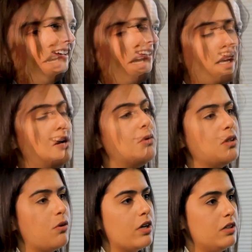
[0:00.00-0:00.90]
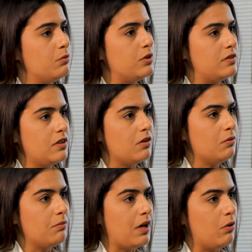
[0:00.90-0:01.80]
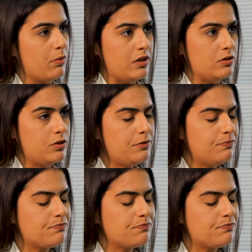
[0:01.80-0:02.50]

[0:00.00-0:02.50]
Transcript: And I am a lawyer in Brazil, my home country.